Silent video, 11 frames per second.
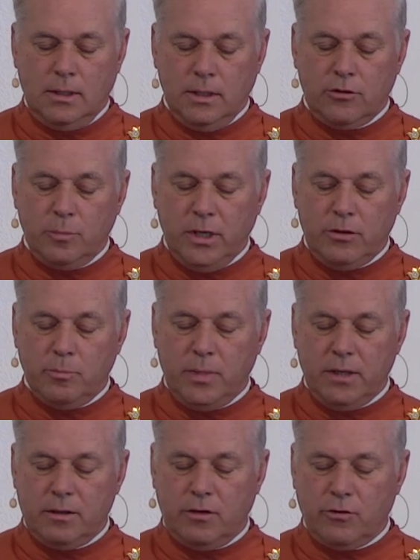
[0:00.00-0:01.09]
Teach me to
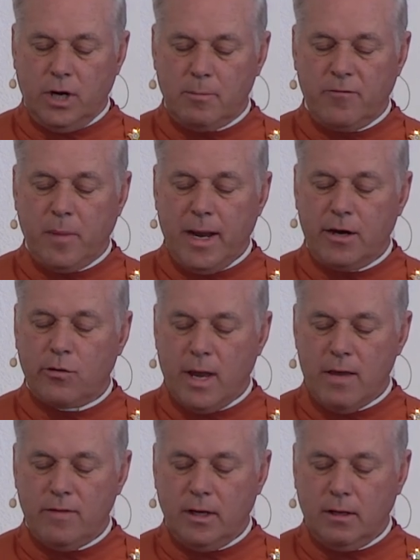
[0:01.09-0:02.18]
beat the drum of my
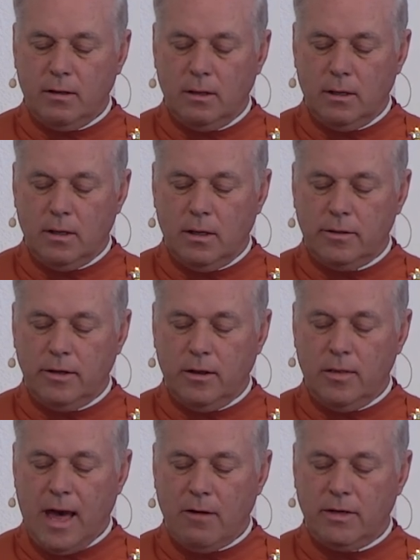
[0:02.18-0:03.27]
craving
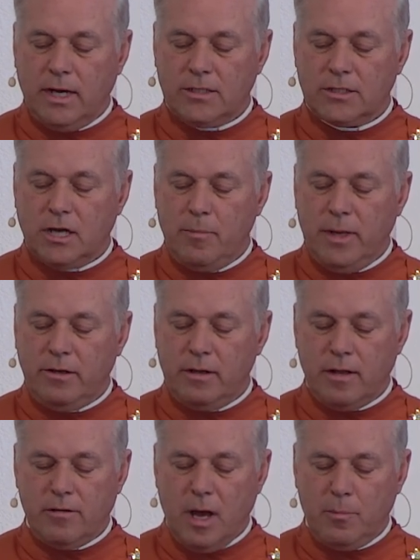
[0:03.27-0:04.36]
until thou dost come
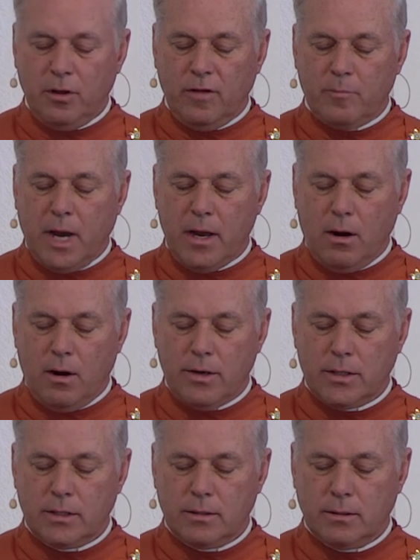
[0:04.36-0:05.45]
into the temple of my
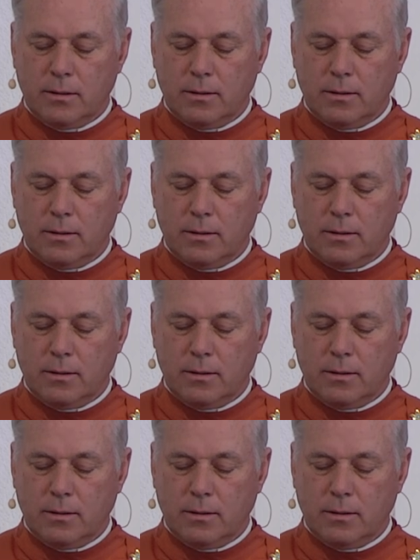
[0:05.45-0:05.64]
heart.